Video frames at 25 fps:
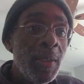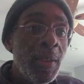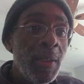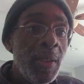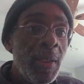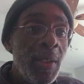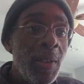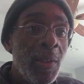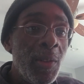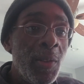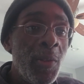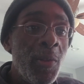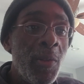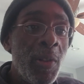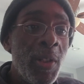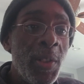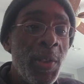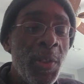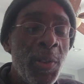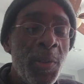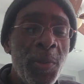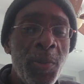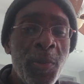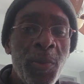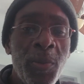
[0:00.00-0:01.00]
And according
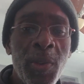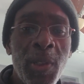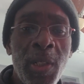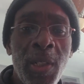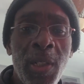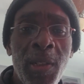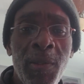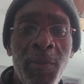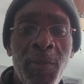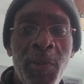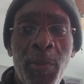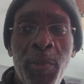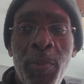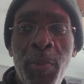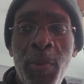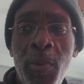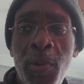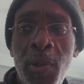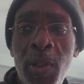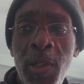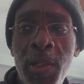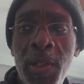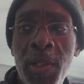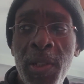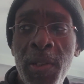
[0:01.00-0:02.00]
to
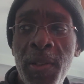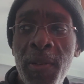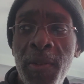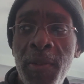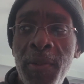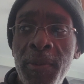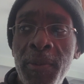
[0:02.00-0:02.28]
reports,